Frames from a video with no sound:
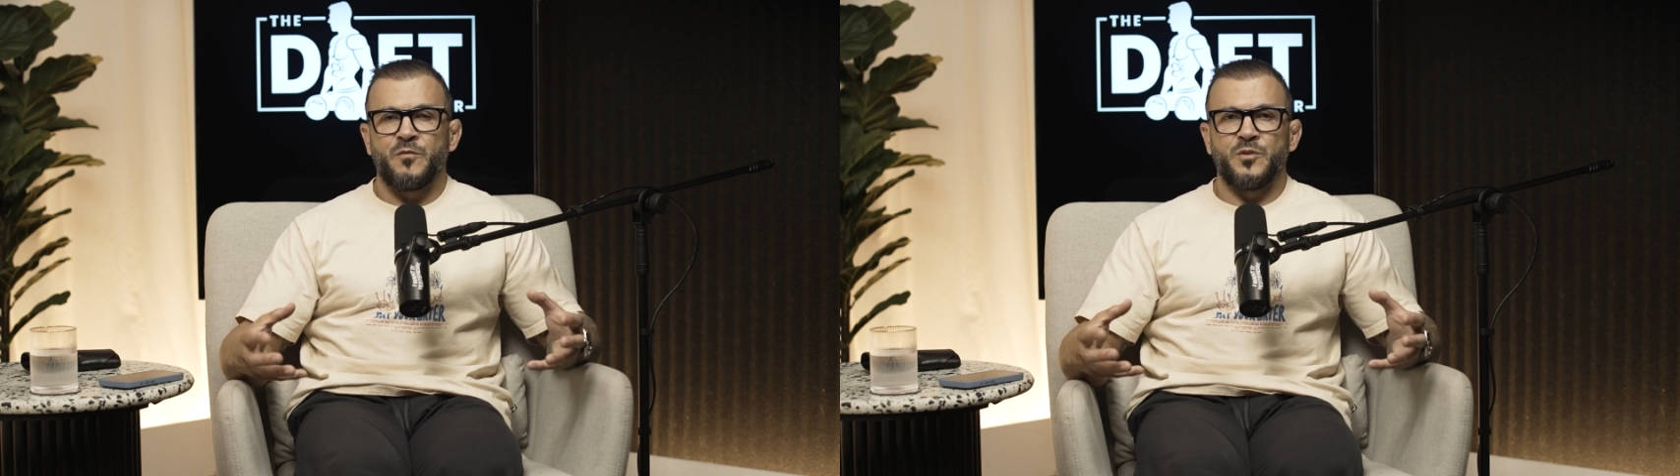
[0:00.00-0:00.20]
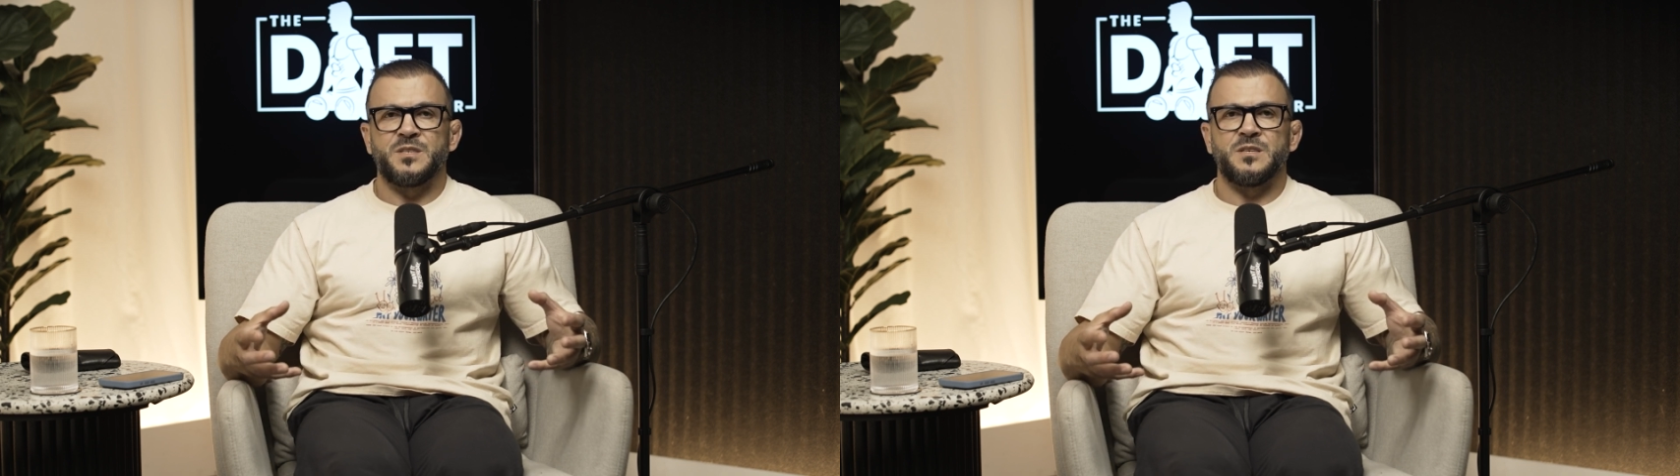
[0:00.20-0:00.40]

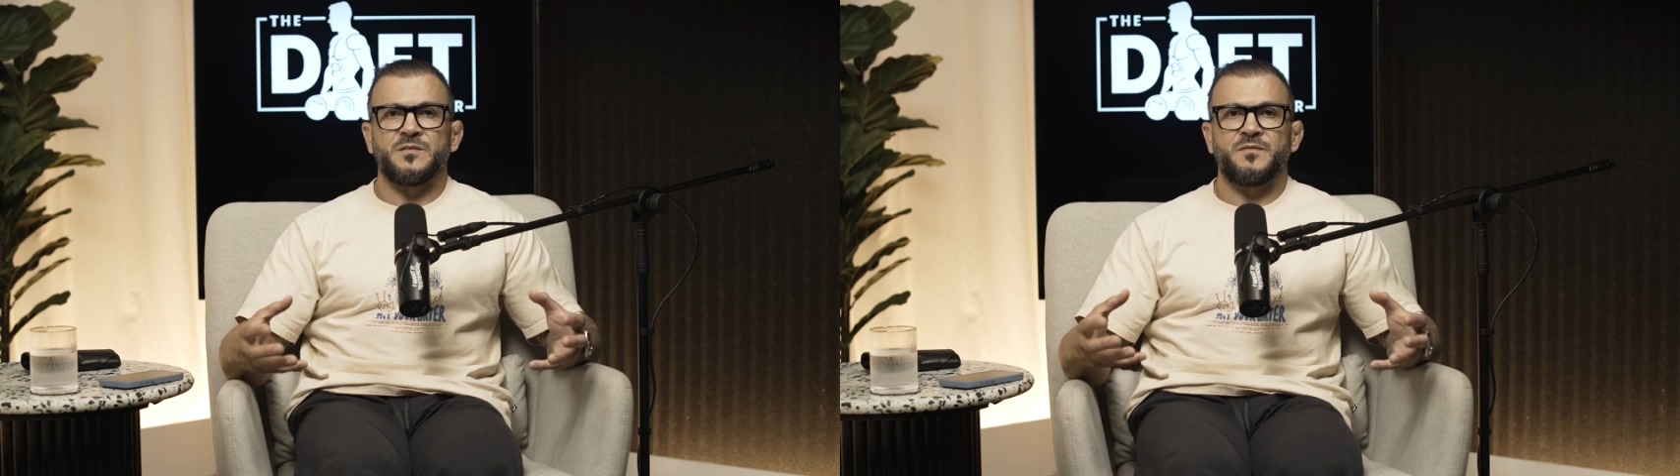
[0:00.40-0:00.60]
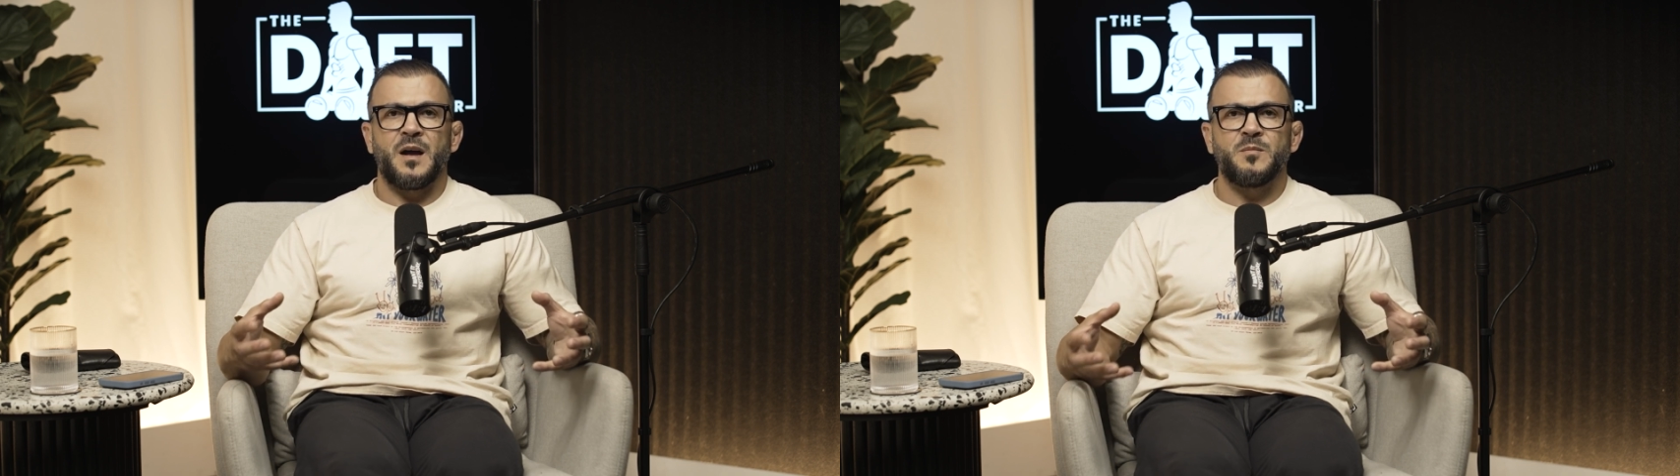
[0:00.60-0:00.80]
For
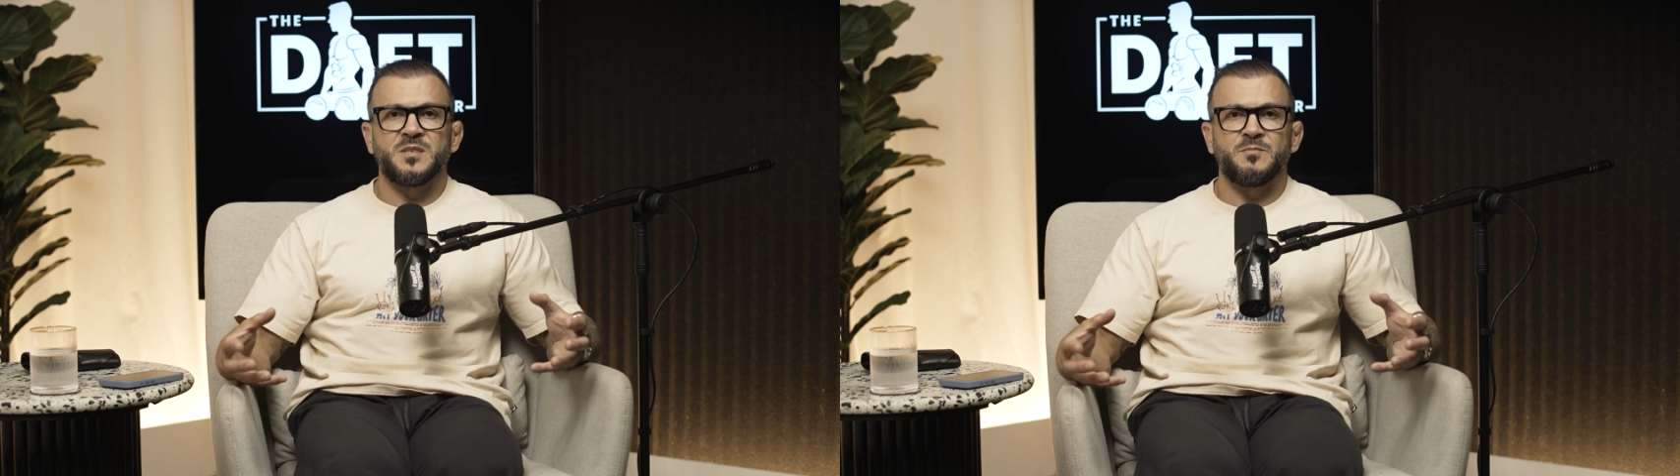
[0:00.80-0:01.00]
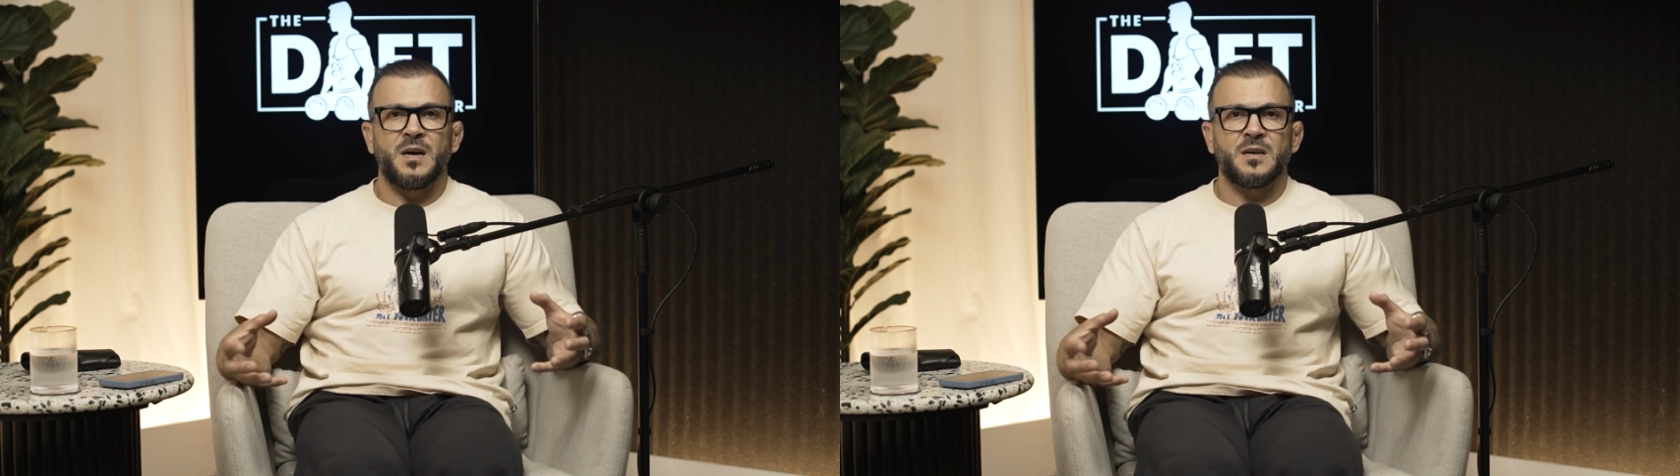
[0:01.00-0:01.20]
instance,
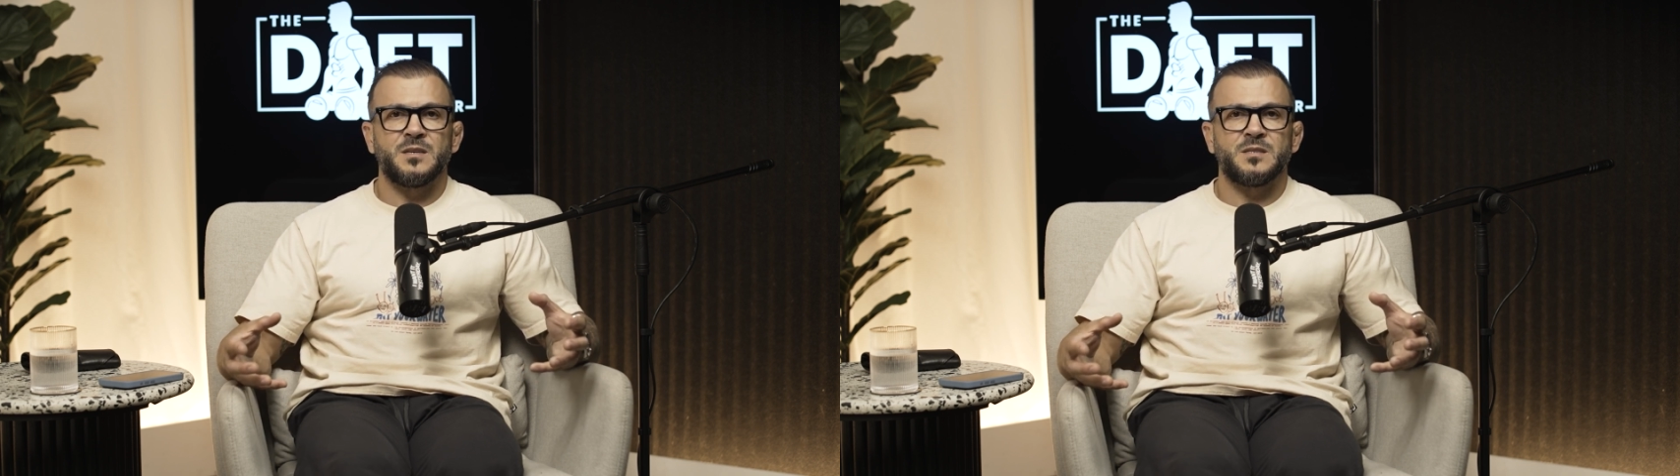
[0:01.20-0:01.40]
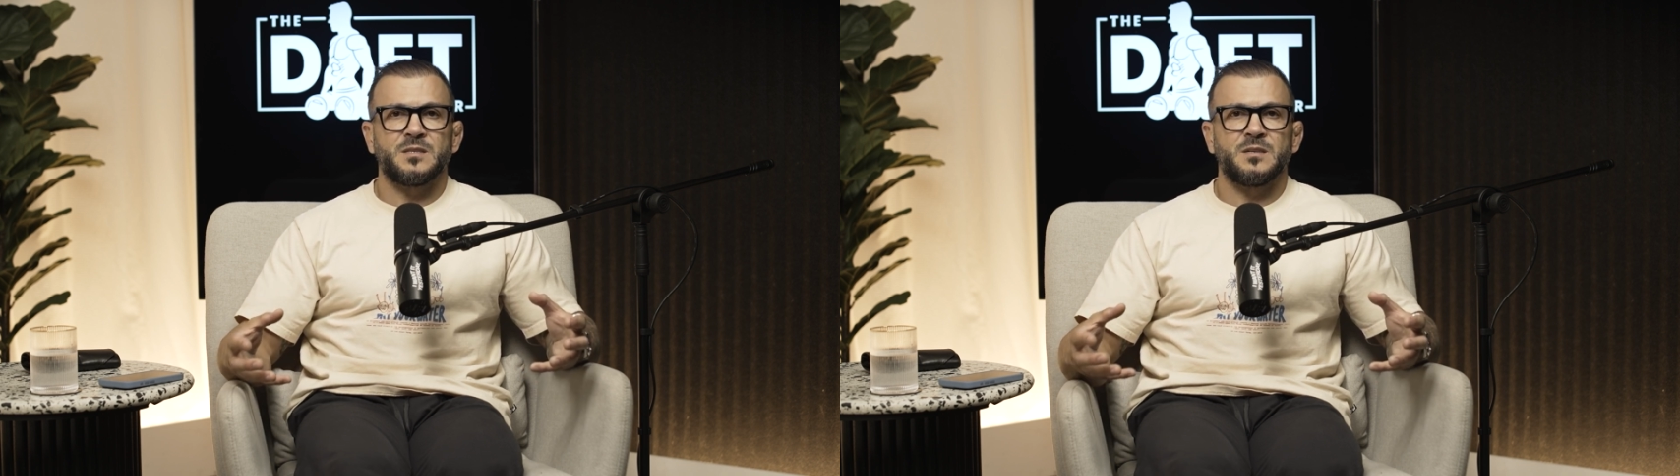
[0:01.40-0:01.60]
farmers
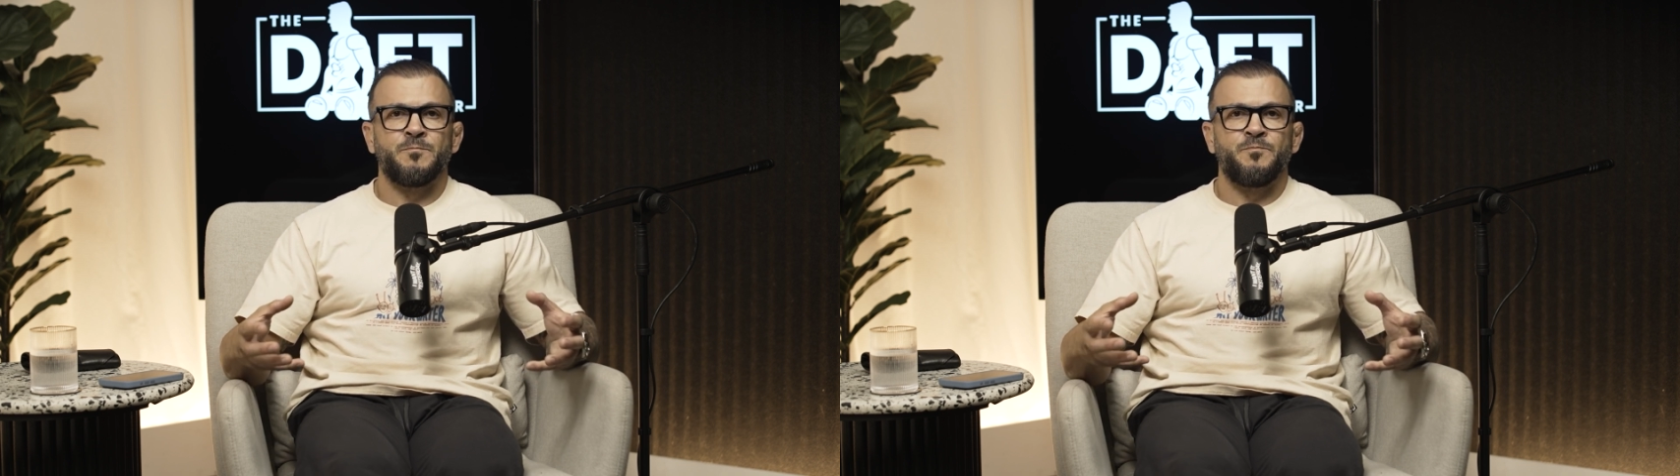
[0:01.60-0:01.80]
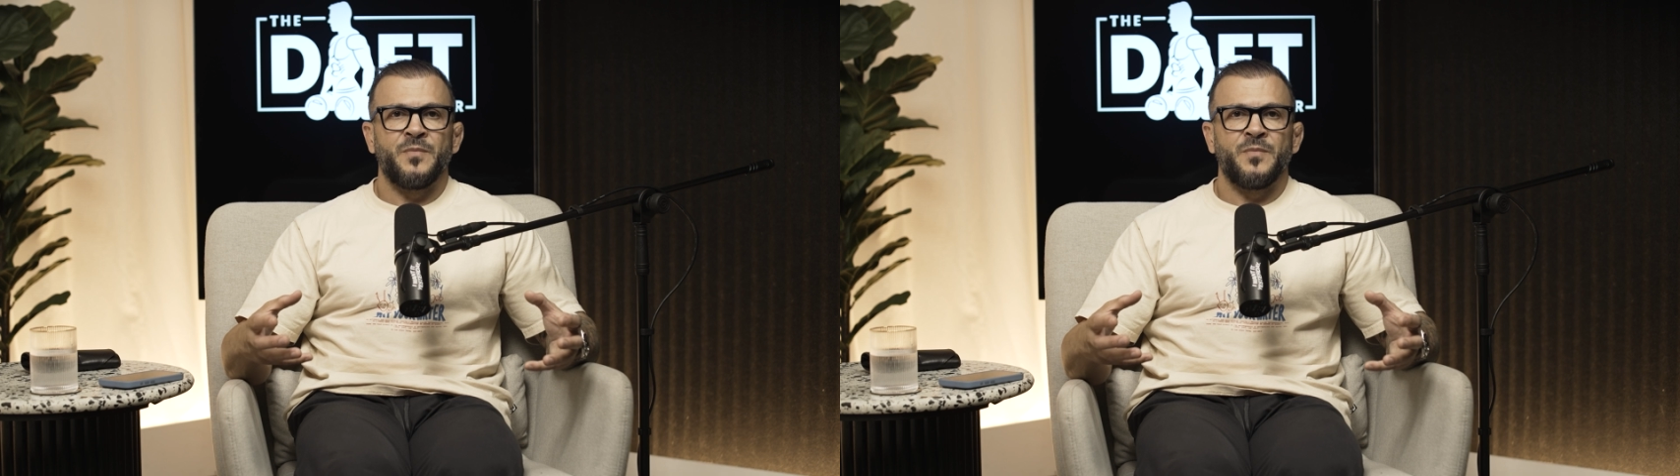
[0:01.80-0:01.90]
markets